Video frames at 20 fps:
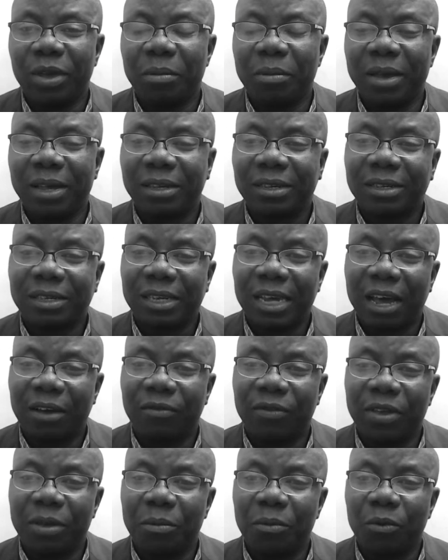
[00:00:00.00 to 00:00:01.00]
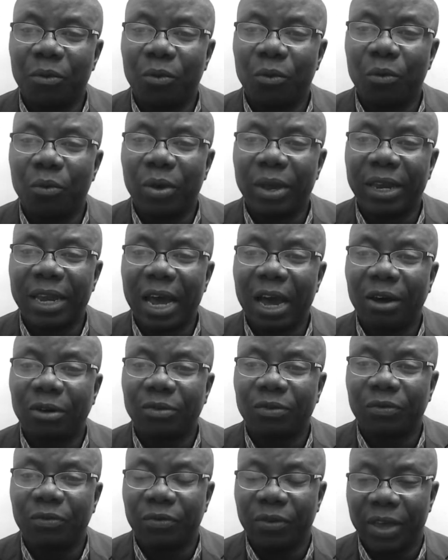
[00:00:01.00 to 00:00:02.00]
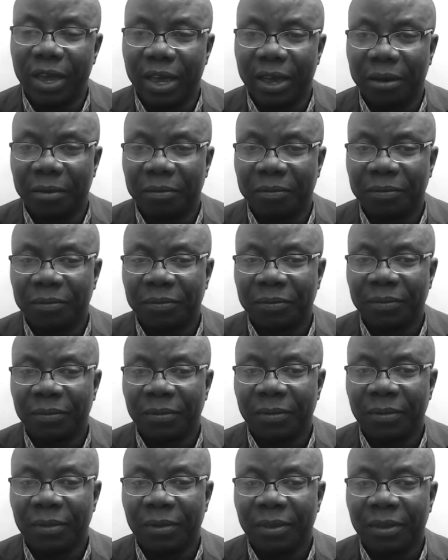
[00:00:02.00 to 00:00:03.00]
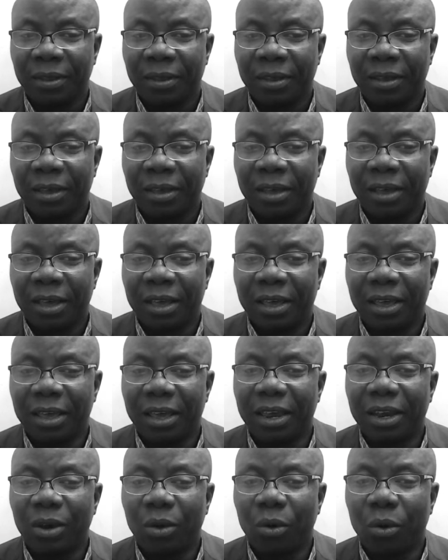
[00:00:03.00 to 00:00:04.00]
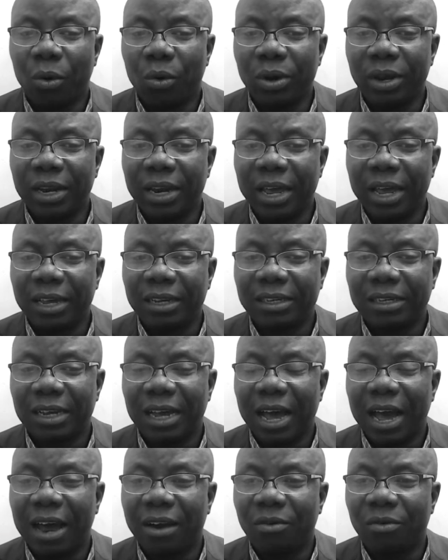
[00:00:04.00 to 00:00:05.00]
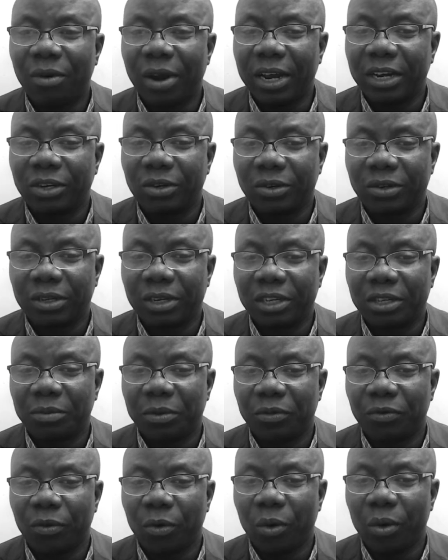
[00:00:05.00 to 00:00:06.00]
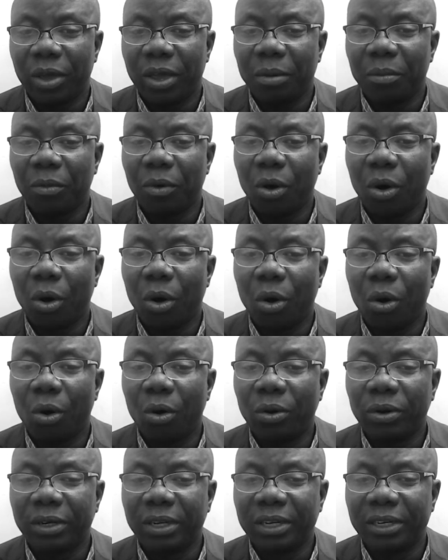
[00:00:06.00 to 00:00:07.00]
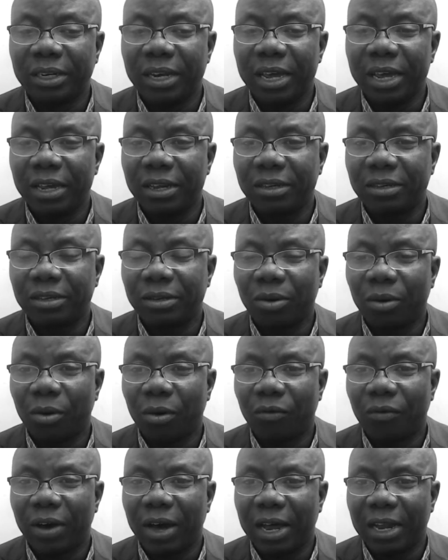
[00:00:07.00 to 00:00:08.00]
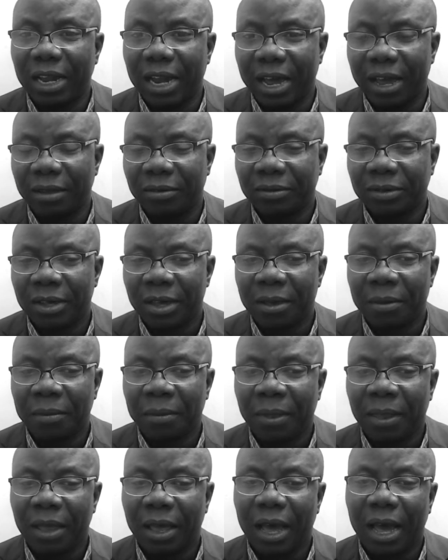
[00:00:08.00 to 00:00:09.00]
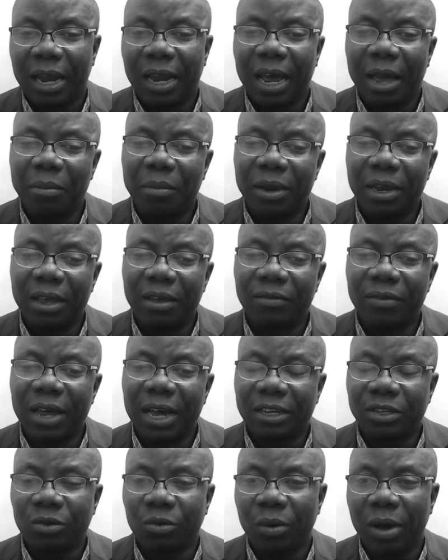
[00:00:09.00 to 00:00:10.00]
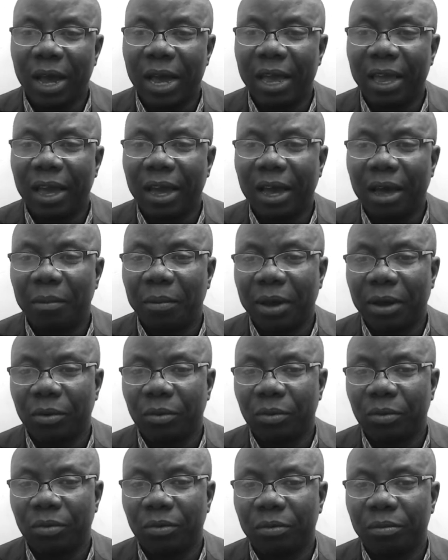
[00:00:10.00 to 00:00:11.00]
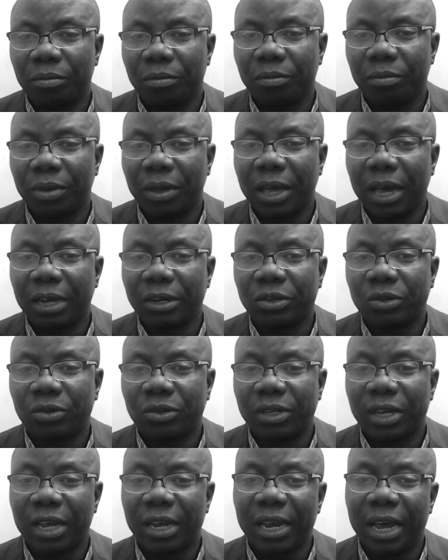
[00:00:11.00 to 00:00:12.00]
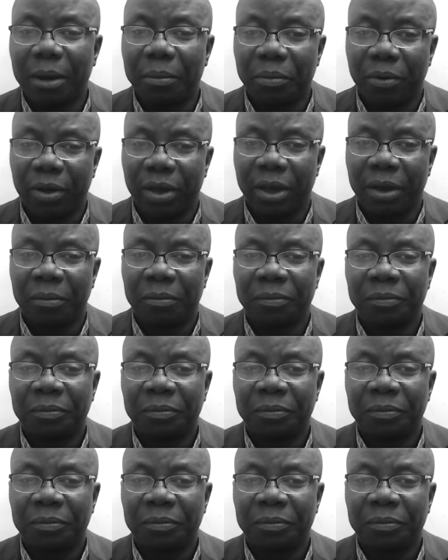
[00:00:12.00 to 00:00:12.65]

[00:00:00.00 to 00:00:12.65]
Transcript: may serve him without fear, in holiness and righteousness before him all the days of our life. And I believe that's why Habakkuk began to say that prayer.